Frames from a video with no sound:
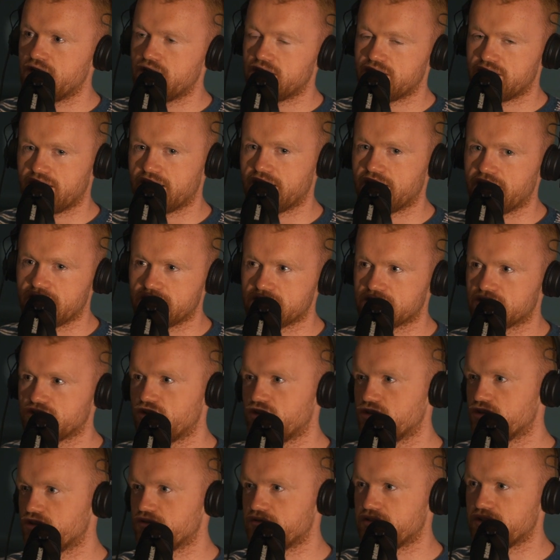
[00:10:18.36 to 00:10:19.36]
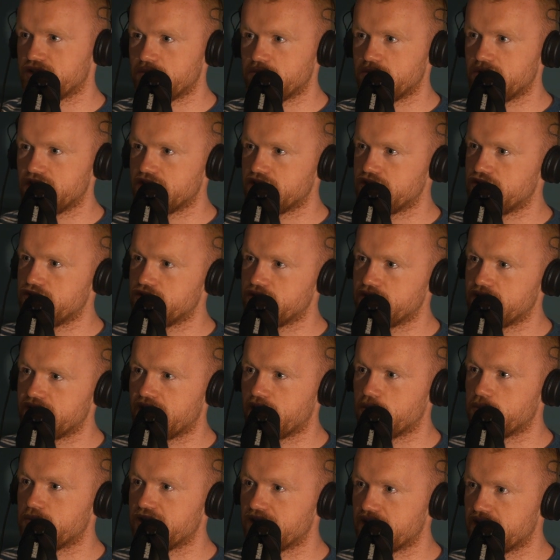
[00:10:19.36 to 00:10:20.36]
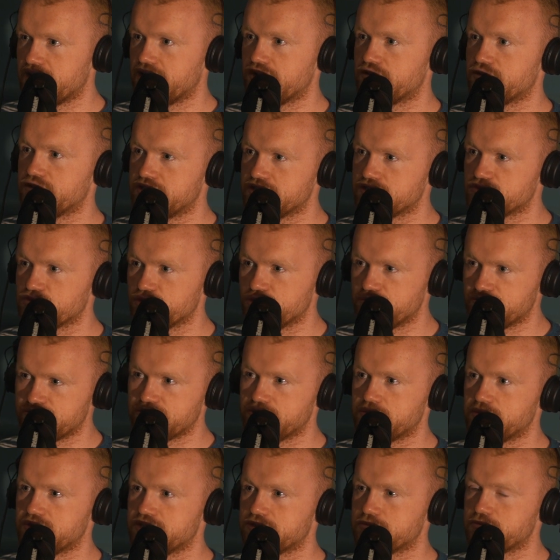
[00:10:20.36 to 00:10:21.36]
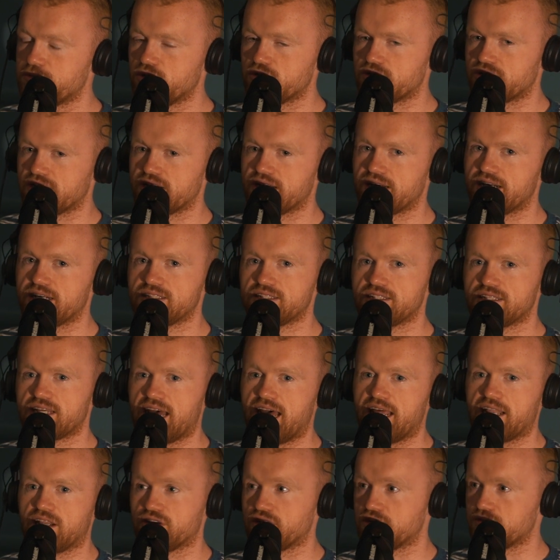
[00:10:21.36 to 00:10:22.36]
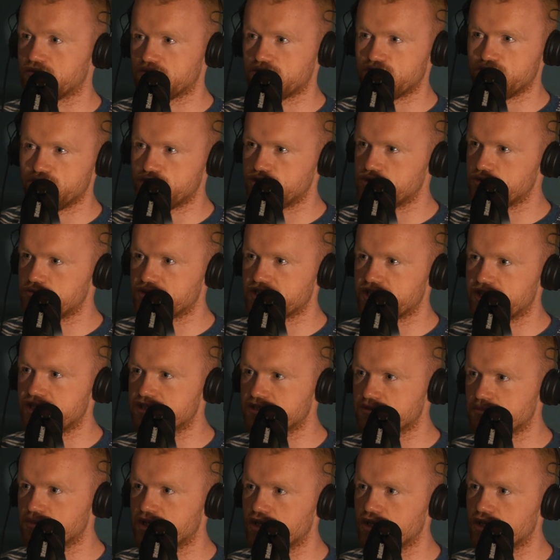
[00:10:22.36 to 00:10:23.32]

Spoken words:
then getting skydiving, then meeting you, now being here in this room filming this podcast, and like YouTube changing my